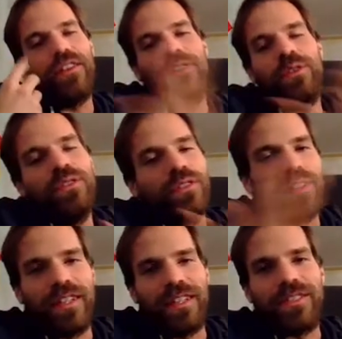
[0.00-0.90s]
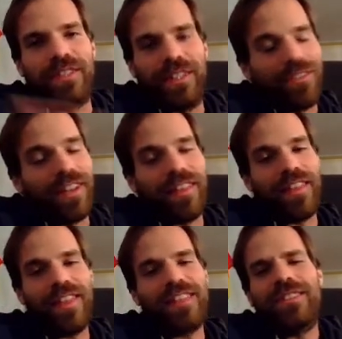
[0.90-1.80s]
You do not need to agree
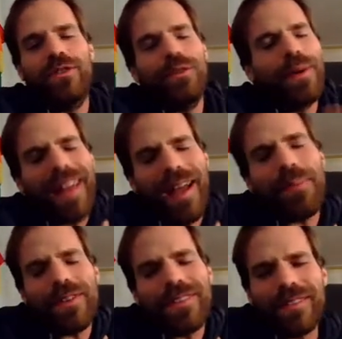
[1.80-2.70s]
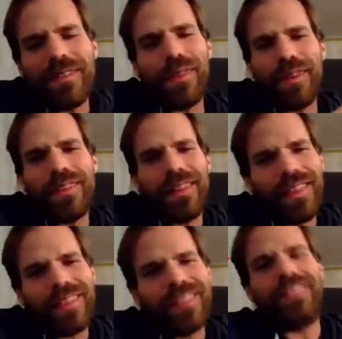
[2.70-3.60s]
that that's cool, but I personally think that
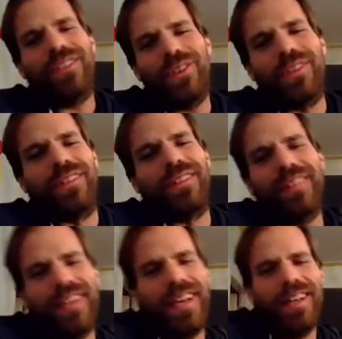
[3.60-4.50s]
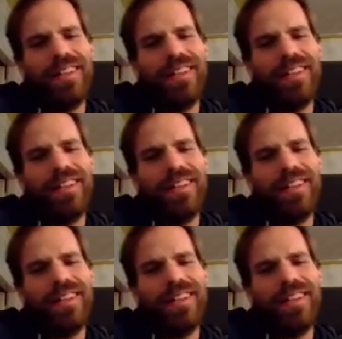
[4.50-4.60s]
that's cool. Okay.